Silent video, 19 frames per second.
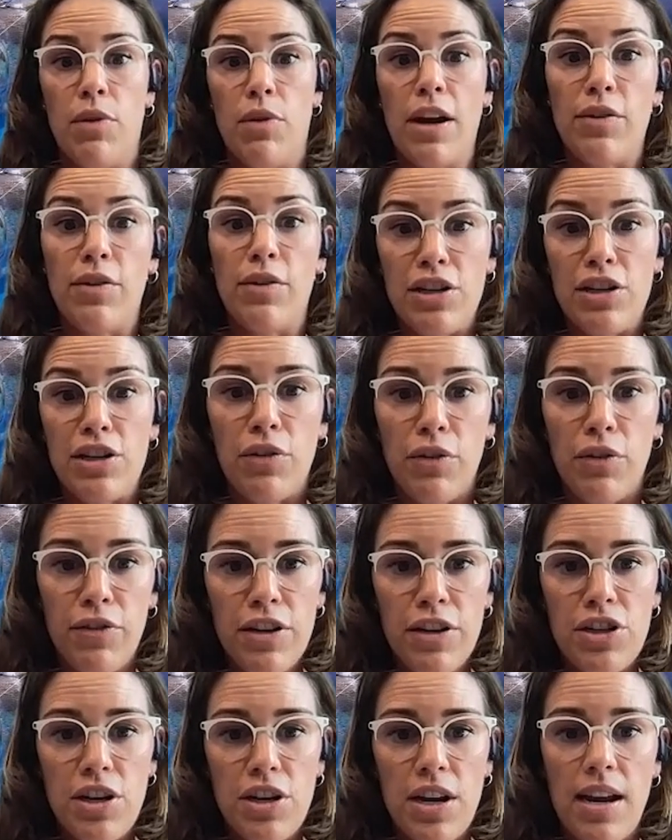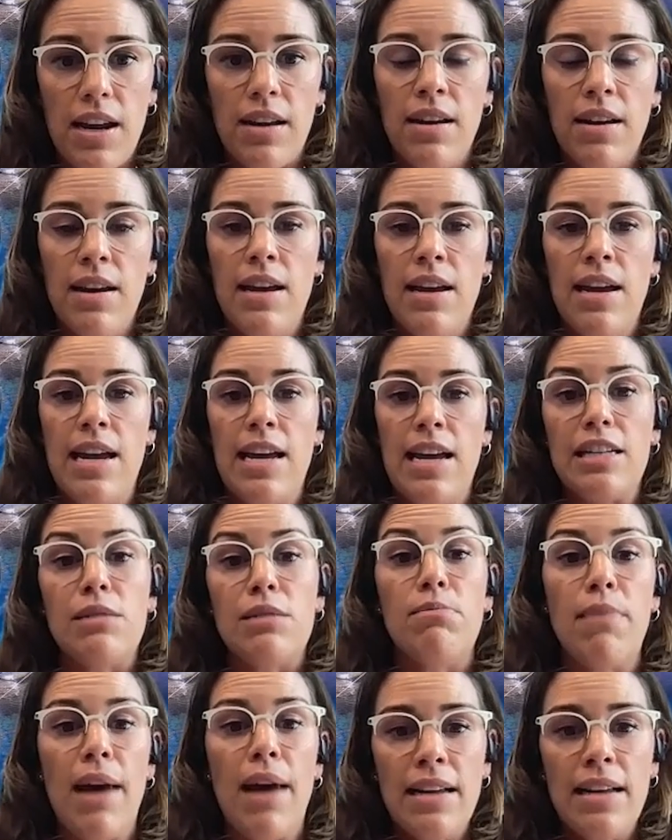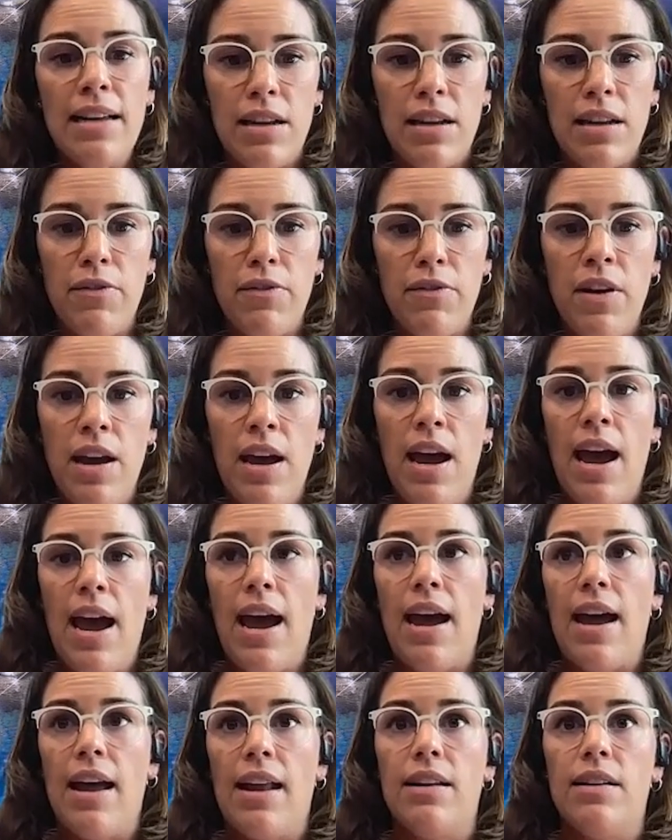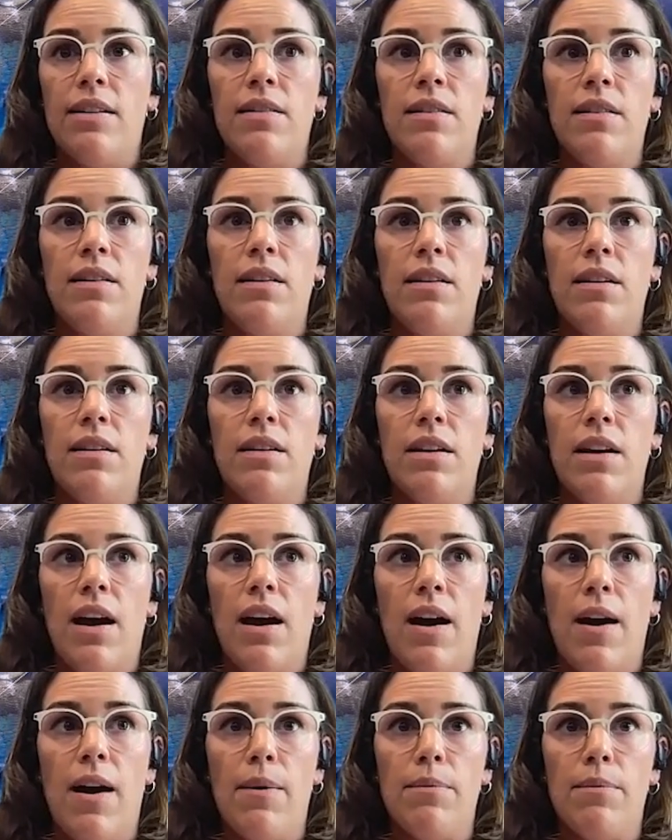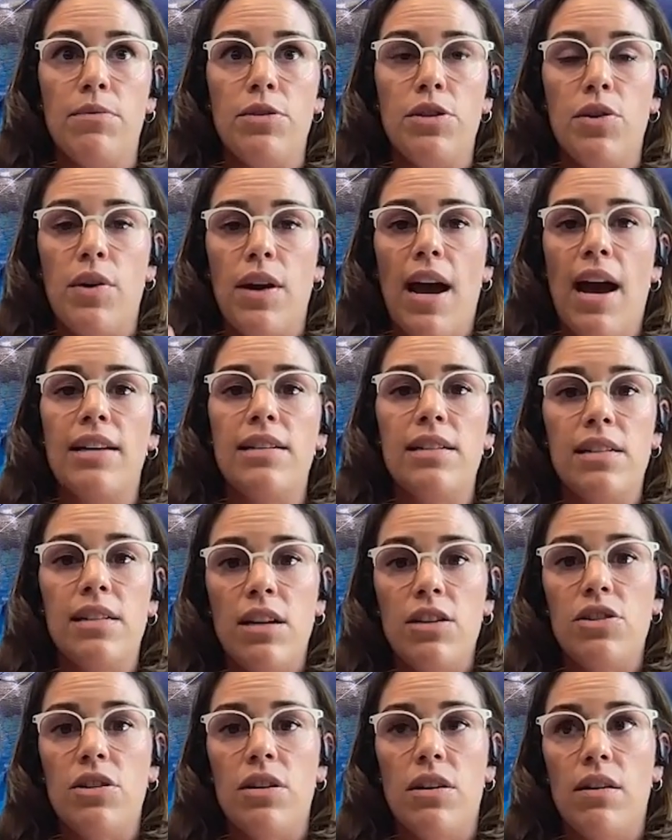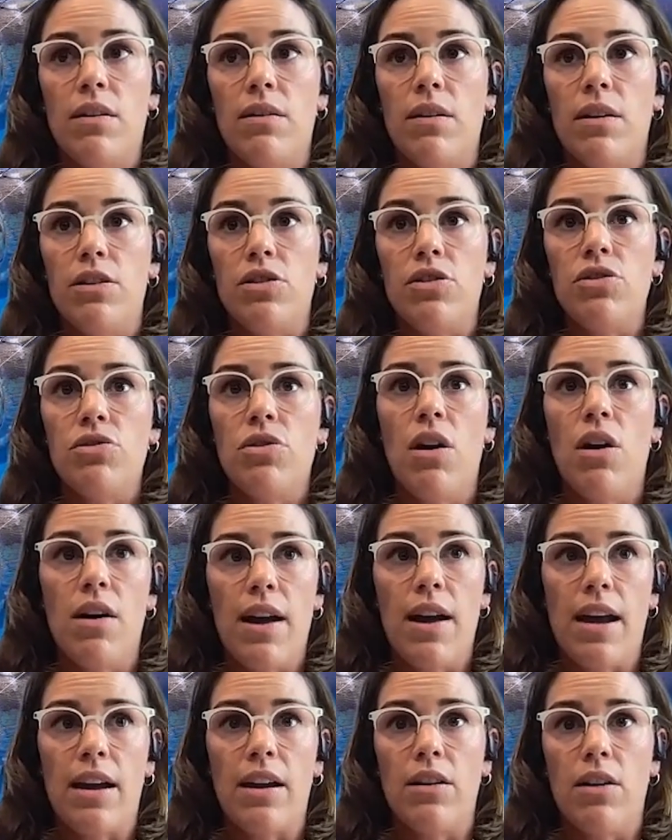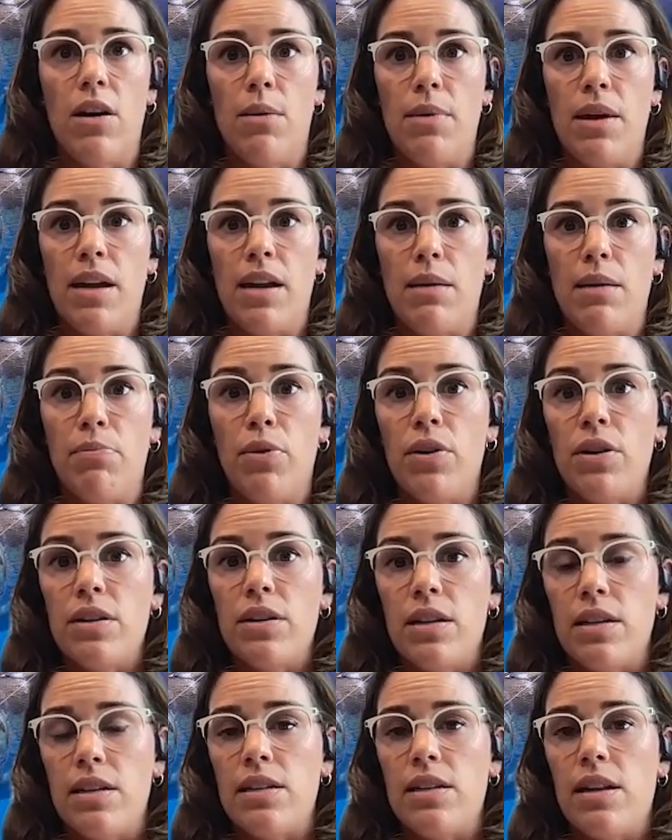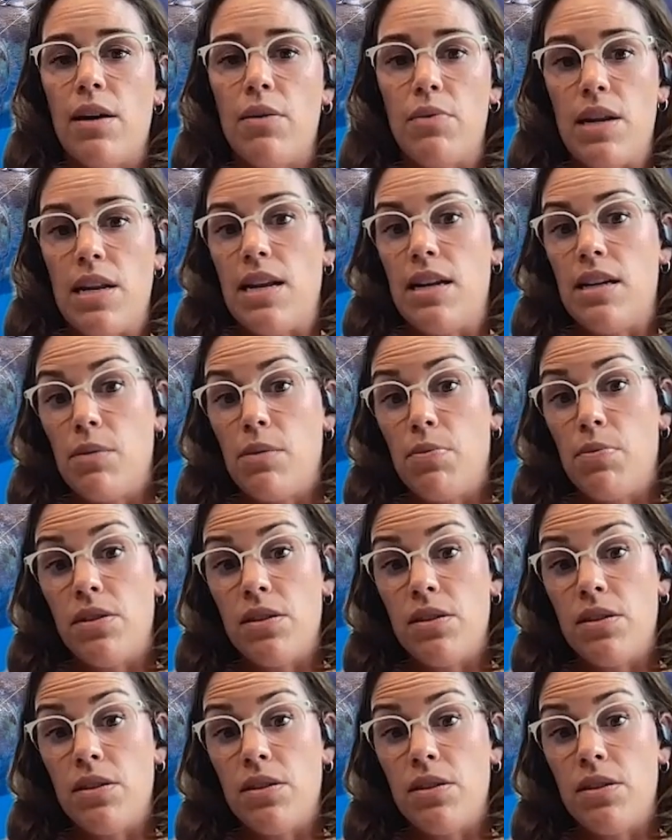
and recreational fishing, it's massive. And yeah. um, so it has such a, a strong economic importance that we need to